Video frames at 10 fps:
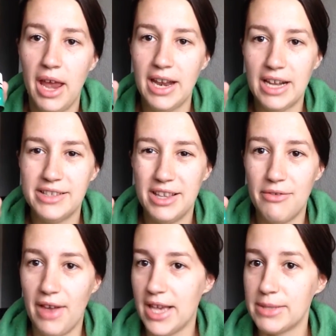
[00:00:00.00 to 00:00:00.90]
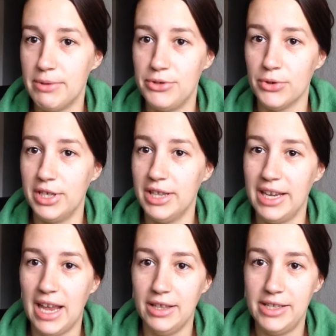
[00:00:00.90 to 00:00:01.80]
and I'd say the vast majority,
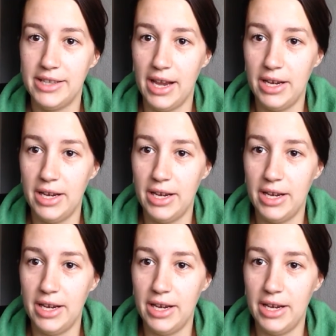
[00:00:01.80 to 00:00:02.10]
like at least